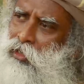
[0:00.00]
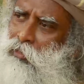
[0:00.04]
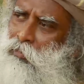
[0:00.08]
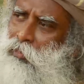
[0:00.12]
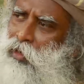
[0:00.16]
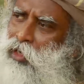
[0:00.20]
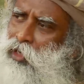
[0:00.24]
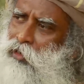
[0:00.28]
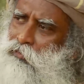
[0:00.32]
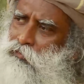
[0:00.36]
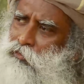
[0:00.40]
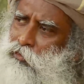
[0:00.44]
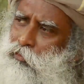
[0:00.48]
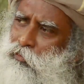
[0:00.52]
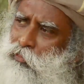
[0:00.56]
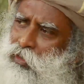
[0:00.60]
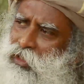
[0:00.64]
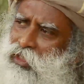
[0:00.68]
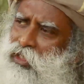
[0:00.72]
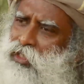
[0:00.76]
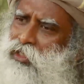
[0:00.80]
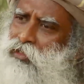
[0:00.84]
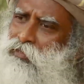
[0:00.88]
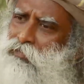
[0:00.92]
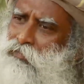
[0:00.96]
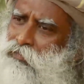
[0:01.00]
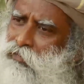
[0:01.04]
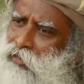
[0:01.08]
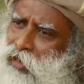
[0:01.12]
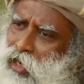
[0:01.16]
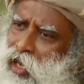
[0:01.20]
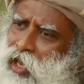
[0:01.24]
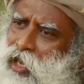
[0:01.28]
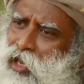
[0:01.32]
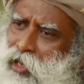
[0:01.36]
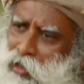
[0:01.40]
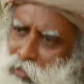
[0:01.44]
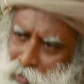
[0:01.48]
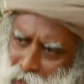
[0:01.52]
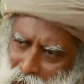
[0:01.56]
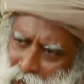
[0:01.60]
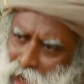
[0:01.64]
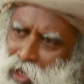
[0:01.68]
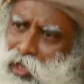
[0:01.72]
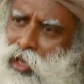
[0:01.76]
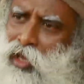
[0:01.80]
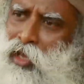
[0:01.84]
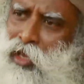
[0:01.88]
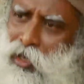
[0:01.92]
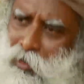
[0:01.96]
But if you believe, I
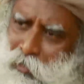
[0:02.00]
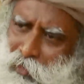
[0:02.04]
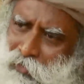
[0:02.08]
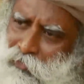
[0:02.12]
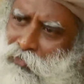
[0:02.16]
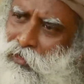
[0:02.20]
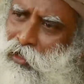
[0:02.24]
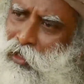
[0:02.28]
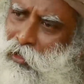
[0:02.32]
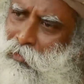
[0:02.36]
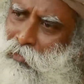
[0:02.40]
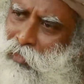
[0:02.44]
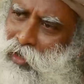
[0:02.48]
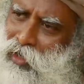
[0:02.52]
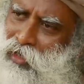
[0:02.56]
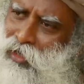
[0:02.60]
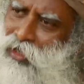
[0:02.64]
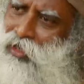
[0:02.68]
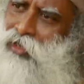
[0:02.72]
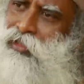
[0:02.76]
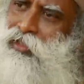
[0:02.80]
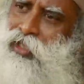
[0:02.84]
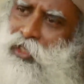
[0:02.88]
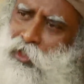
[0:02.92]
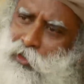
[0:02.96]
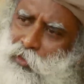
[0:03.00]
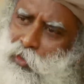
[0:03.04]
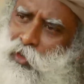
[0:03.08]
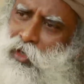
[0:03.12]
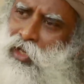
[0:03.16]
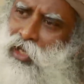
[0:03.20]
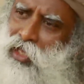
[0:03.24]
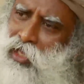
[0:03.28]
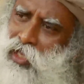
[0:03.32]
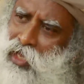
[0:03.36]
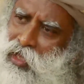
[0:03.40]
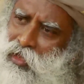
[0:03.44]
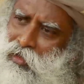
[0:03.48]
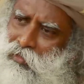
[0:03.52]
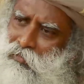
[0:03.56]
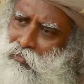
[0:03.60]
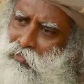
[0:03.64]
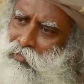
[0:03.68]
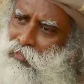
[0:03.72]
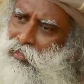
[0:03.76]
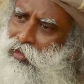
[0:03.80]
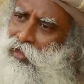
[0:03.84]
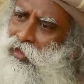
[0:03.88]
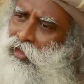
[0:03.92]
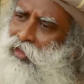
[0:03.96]
am a filmmaker and that's what I
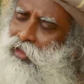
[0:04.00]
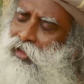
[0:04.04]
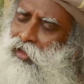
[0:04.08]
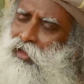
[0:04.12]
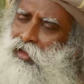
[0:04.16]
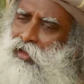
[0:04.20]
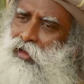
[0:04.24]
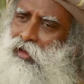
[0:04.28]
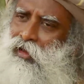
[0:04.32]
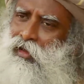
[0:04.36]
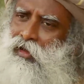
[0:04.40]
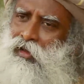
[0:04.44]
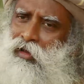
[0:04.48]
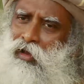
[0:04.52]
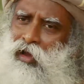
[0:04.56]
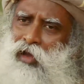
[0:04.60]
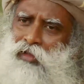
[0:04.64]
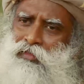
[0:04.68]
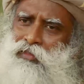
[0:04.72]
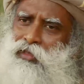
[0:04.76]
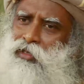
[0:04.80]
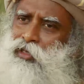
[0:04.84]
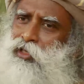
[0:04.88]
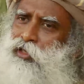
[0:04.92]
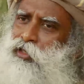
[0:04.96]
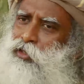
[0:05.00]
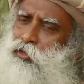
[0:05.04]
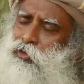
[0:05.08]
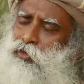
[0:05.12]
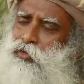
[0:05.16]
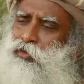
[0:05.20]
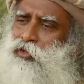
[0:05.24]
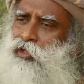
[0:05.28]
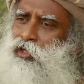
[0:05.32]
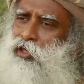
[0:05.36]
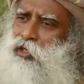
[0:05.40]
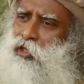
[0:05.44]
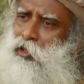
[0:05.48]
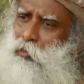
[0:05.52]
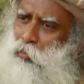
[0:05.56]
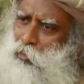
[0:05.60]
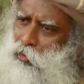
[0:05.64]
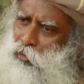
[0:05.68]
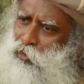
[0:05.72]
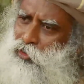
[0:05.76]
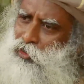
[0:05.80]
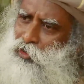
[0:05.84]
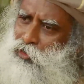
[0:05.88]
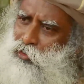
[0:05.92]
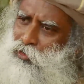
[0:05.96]
am, I think it hugely
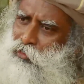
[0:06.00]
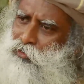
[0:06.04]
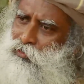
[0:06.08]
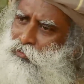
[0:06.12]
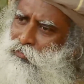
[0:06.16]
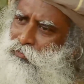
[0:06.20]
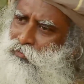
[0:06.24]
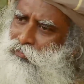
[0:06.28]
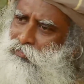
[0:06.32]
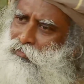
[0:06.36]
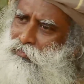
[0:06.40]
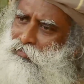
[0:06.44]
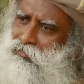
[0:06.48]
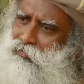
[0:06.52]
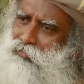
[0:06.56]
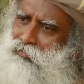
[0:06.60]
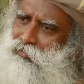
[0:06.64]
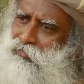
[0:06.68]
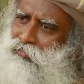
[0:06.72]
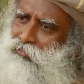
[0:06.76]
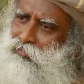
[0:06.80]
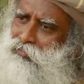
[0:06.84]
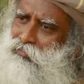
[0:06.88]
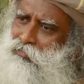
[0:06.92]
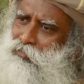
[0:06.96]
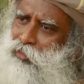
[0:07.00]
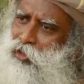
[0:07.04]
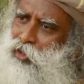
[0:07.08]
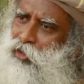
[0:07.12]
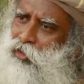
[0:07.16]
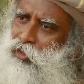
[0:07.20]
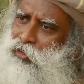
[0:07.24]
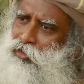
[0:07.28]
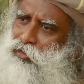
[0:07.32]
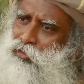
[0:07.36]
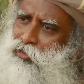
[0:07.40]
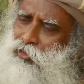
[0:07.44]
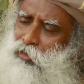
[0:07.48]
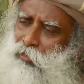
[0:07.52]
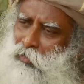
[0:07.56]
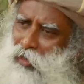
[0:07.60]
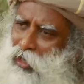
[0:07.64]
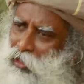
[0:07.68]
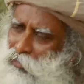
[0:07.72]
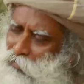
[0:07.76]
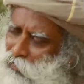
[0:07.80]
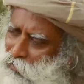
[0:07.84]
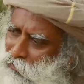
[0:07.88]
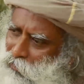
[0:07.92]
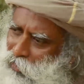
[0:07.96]
cripples you, because your
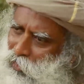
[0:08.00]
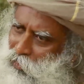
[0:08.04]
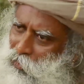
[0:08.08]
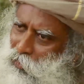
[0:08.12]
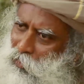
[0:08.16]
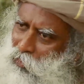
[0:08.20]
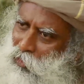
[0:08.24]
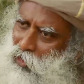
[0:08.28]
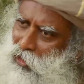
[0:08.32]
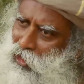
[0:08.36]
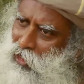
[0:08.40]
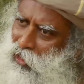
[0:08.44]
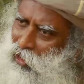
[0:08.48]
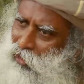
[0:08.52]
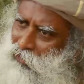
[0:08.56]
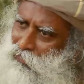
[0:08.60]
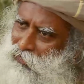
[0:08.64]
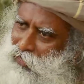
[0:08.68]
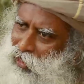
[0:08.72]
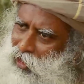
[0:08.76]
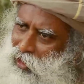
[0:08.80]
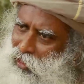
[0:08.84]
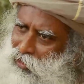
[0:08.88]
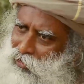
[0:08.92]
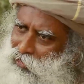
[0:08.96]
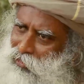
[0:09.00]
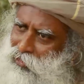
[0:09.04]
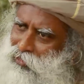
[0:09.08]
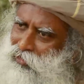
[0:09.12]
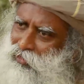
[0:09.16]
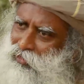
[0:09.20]
mind will work only around that.